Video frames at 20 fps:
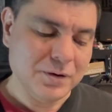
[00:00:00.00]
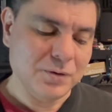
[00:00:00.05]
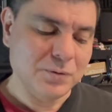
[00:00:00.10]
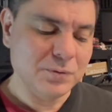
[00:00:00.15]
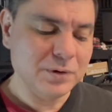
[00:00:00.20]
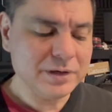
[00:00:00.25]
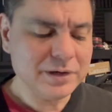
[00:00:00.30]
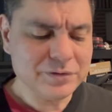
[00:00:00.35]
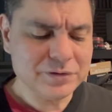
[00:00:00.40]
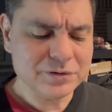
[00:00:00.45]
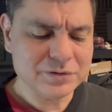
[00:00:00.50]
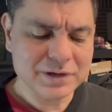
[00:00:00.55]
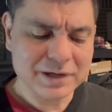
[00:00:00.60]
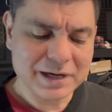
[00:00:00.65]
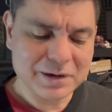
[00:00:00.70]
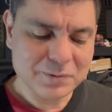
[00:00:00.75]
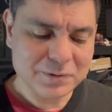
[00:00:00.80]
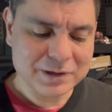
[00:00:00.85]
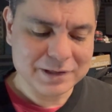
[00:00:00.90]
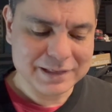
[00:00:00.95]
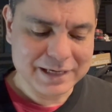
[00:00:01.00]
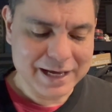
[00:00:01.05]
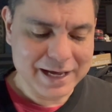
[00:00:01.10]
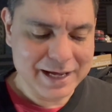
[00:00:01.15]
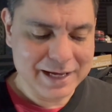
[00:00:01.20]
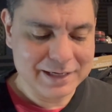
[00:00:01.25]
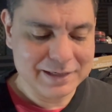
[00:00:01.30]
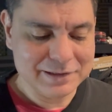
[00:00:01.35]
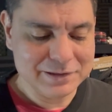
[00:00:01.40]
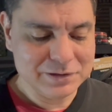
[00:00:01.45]
One other thing I wanted to
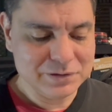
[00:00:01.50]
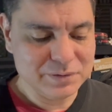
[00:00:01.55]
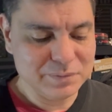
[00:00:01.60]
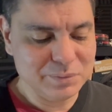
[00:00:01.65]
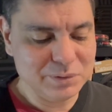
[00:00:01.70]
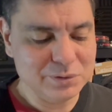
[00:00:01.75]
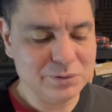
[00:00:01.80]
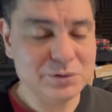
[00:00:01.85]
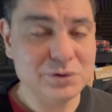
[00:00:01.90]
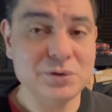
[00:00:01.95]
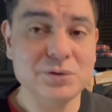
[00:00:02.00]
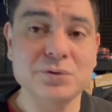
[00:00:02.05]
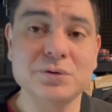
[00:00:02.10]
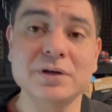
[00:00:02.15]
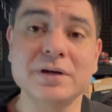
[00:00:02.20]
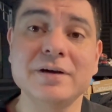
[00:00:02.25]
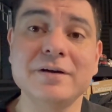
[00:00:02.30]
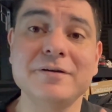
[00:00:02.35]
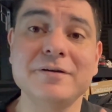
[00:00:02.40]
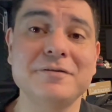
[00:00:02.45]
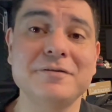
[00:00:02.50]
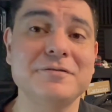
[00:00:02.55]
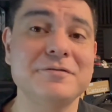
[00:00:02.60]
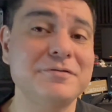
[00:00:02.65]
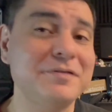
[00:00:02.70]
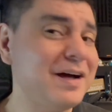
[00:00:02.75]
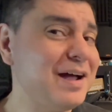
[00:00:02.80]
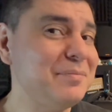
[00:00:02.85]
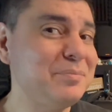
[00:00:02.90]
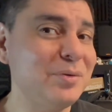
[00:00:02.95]
add into the Bluetooth
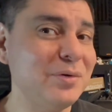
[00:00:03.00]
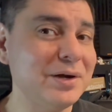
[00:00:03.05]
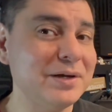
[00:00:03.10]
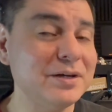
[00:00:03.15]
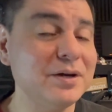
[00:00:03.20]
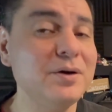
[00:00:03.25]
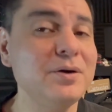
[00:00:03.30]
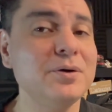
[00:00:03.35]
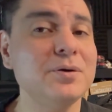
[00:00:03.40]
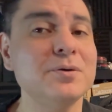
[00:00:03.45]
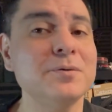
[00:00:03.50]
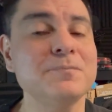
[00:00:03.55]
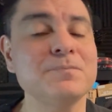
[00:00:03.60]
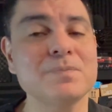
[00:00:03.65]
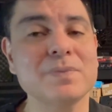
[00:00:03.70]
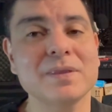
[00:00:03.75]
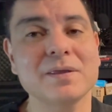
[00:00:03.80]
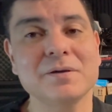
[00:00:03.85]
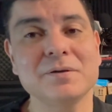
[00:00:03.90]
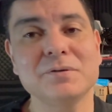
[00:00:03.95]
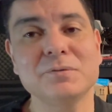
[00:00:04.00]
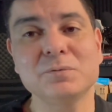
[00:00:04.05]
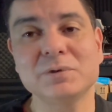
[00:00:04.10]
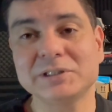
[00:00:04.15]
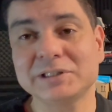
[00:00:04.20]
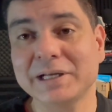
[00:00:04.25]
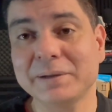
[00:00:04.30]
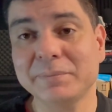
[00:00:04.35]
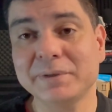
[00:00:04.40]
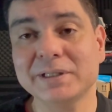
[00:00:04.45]
5.0,
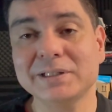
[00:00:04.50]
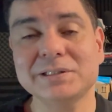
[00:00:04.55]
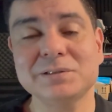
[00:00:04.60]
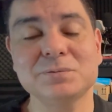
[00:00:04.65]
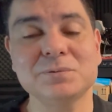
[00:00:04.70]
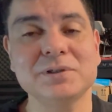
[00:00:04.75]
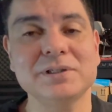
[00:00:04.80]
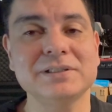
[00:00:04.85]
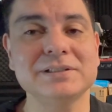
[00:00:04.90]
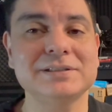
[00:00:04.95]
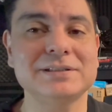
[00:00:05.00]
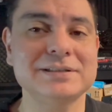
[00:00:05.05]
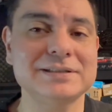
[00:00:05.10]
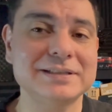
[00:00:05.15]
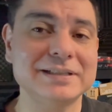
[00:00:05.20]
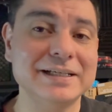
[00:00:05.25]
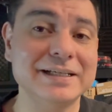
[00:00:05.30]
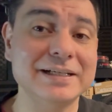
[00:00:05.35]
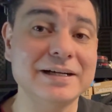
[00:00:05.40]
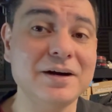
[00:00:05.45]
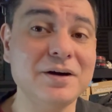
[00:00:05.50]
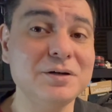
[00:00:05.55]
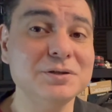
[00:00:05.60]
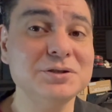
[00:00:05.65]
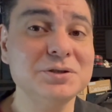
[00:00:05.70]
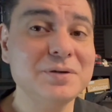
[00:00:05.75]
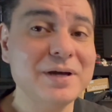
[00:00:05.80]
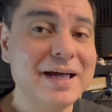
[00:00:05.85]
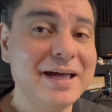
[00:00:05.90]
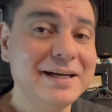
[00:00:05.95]
which I missed, was it
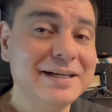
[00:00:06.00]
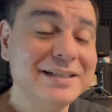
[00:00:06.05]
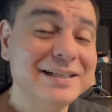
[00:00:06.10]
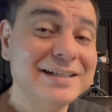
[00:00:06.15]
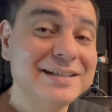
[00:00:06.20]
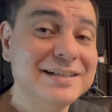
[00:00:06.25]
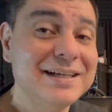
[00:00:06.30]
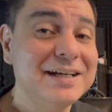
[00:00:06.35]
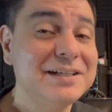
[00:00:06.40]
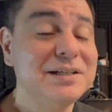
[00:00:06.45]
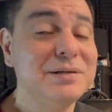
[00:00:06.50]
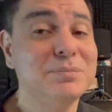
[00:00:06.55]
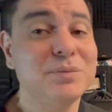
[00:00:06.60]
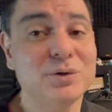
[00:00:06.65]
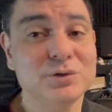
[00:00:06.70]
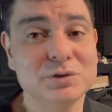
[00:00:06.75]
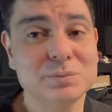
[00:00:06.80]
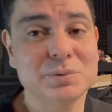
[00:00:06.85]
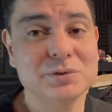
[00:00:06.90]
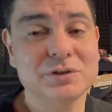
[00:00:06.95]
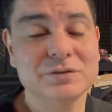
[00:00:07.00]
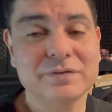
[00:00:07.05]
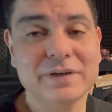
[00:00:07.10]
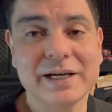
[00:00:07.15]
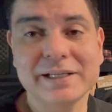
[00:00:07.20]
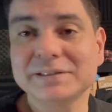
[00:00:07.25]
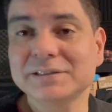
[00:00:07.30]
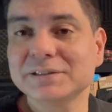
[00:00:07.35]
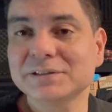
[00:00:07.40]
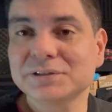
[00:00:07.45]
also added connecting multiple
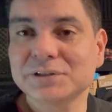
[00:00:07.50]
devices.